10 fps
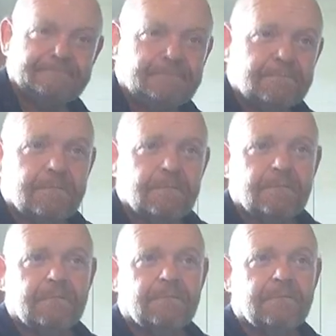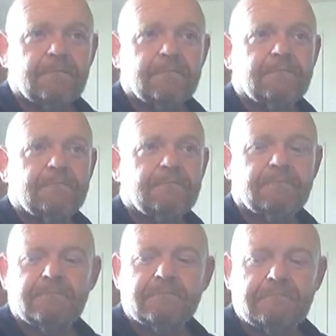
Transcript: (no one is talking)